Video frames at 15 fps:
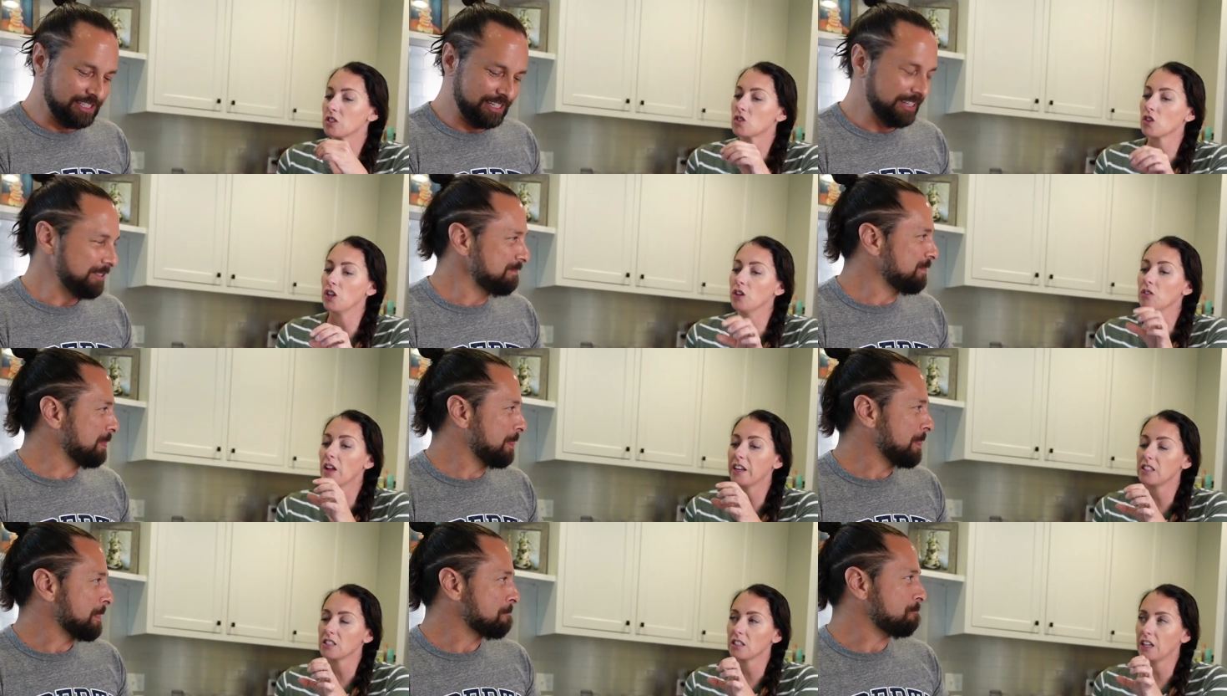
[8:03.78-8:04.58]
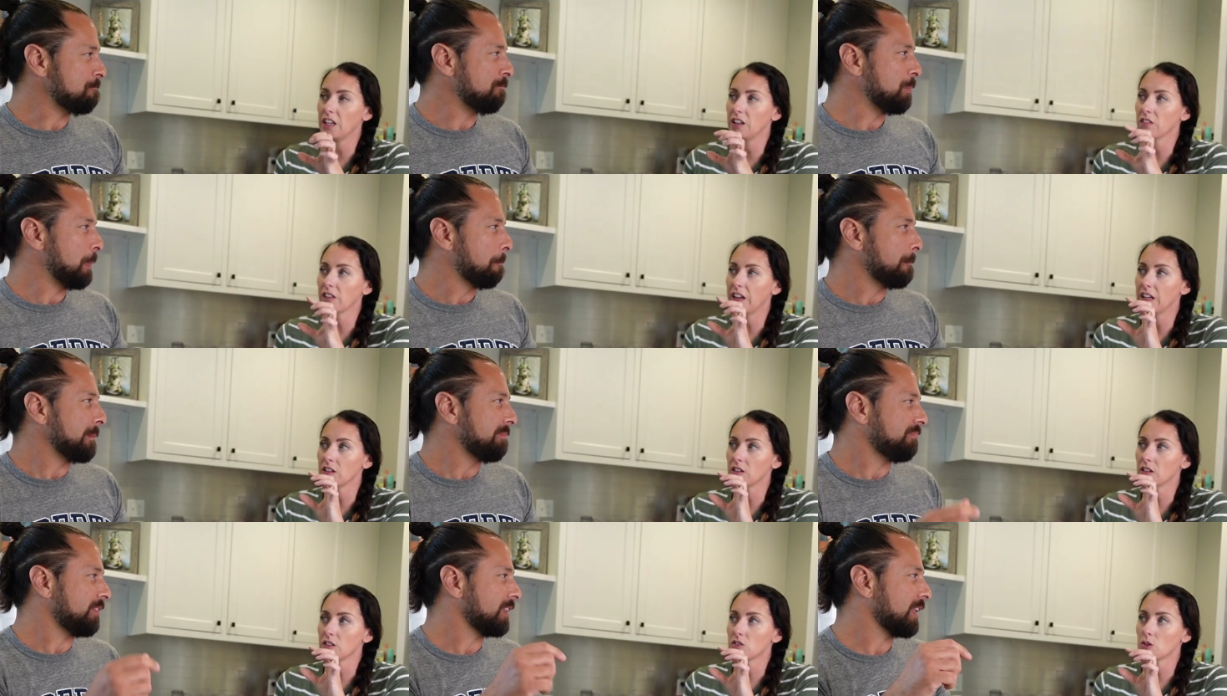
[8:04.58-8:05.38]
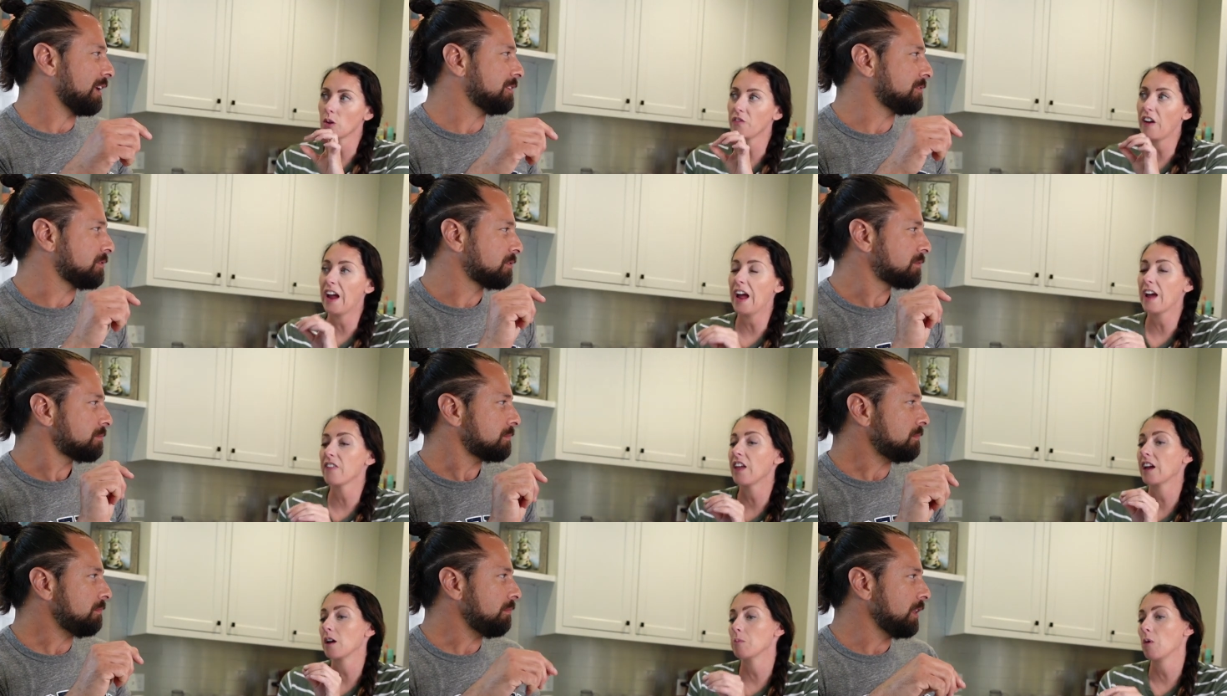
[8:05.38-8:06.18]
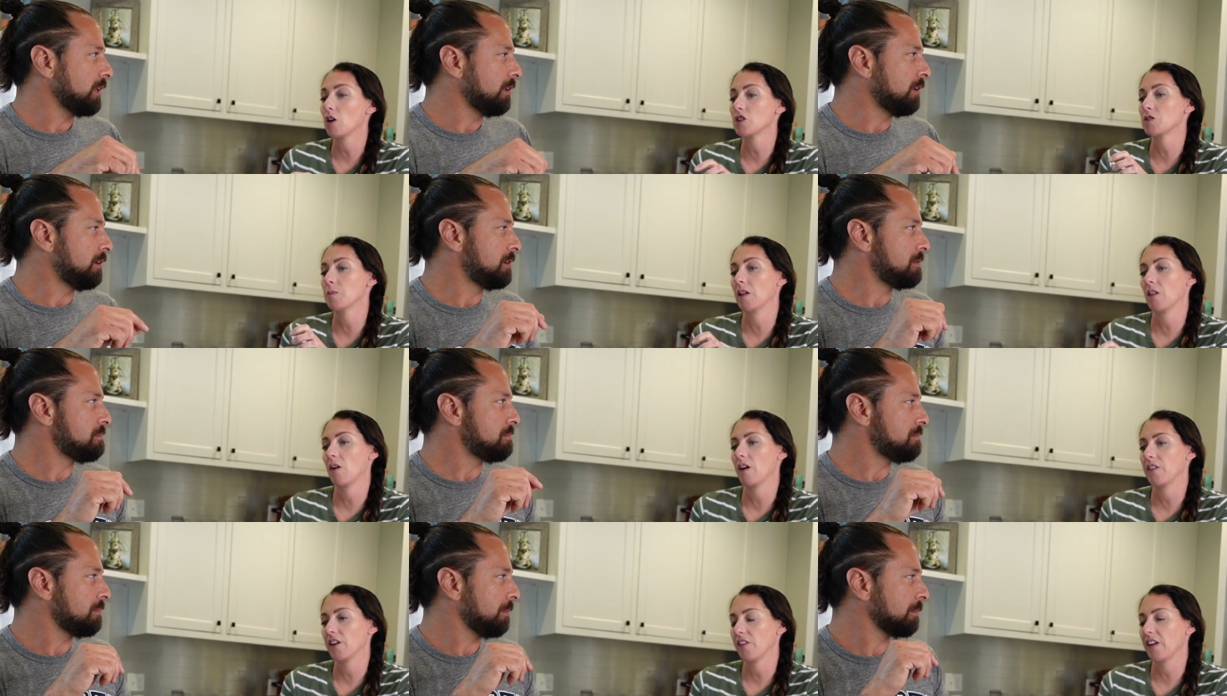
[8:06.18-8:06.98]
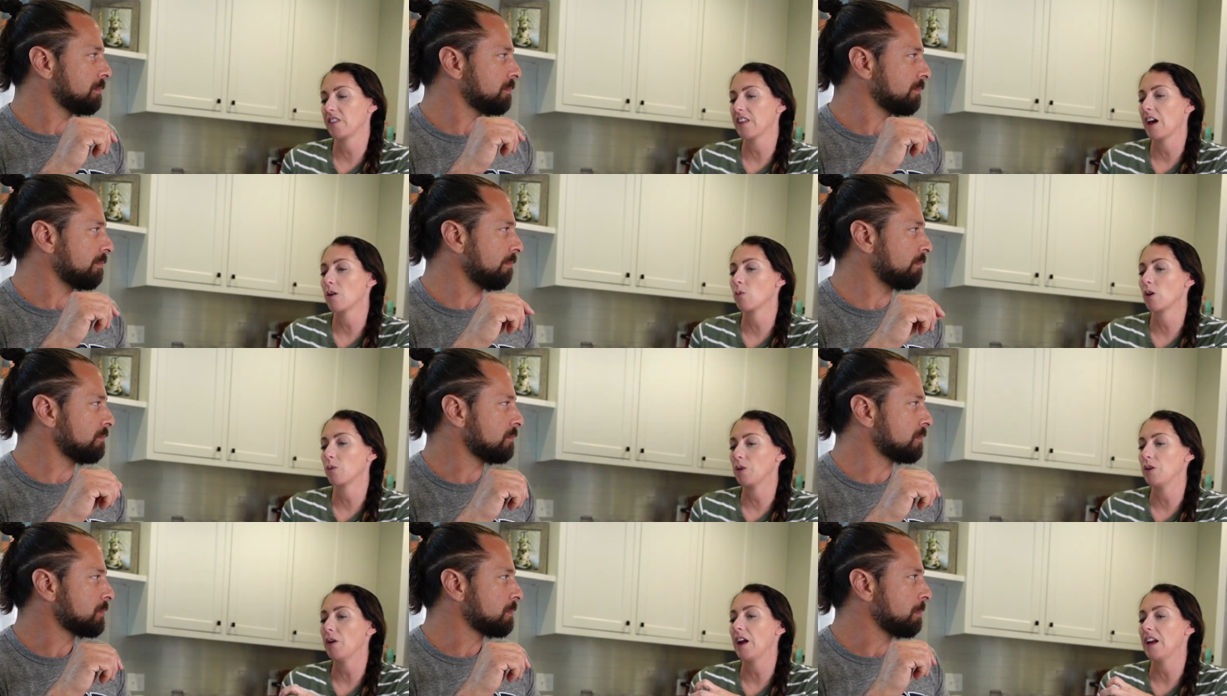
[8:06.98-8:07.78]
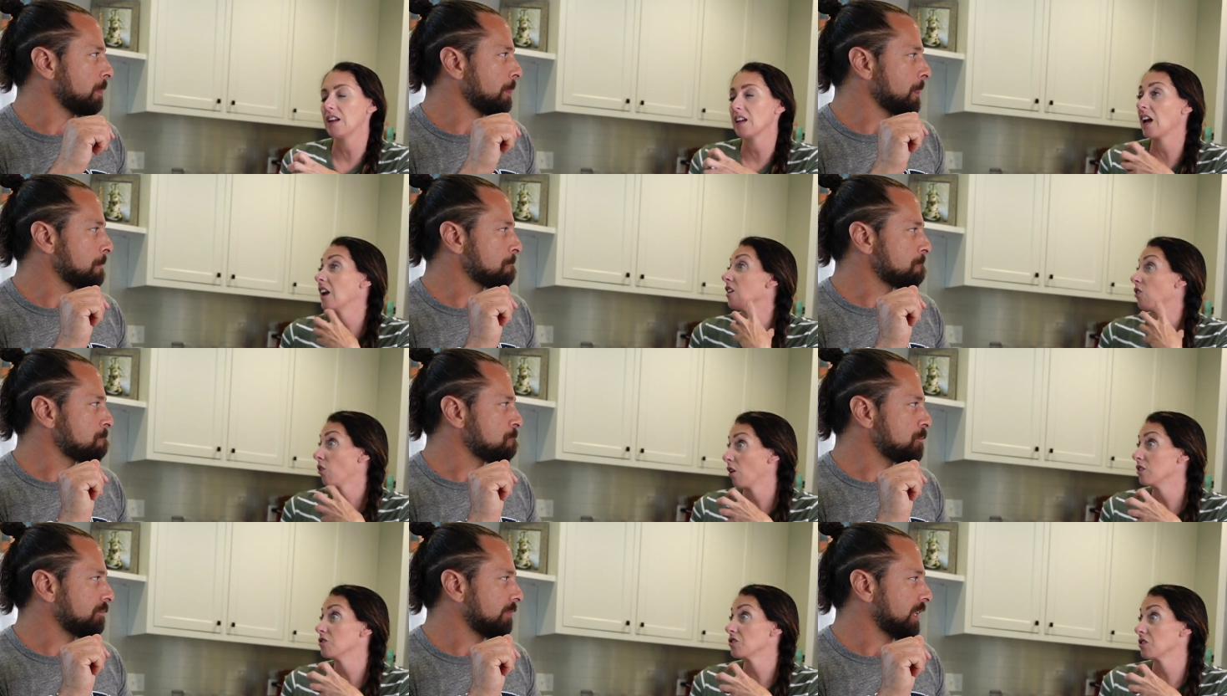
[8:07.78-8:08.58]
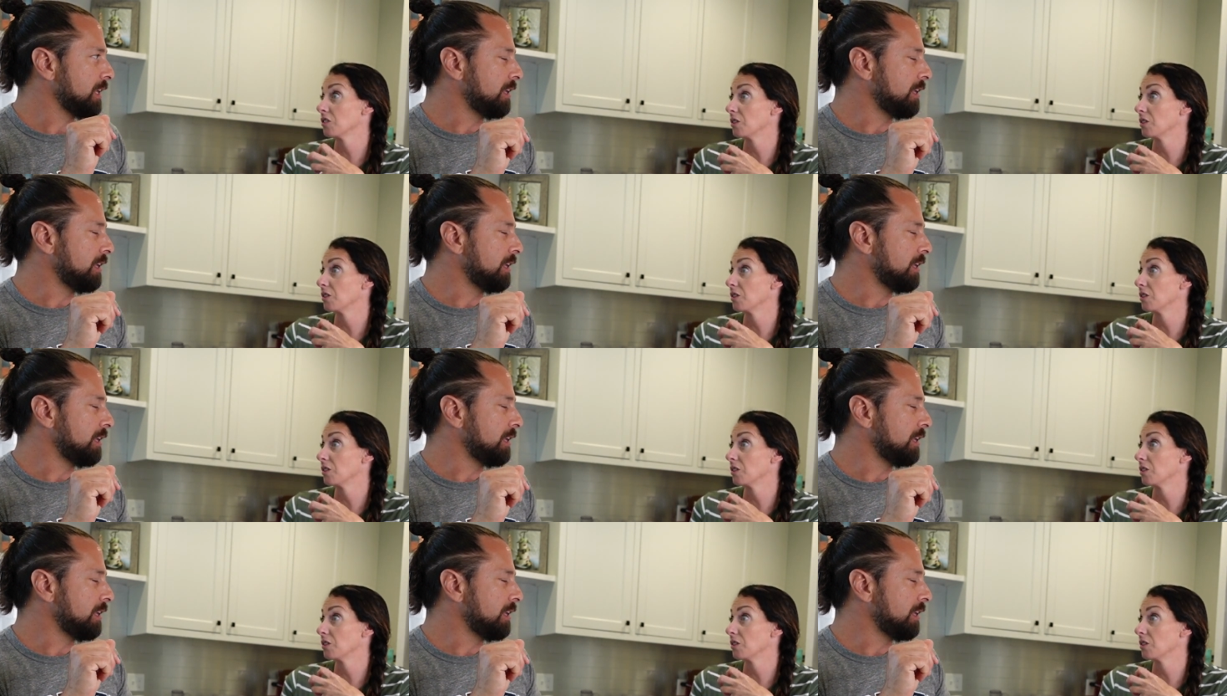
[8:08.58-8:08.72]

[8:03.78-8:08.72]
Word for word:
Speaker 1: so you like to like so if I had like a marshmallow on there like that, where when you ate it, kind of crunched a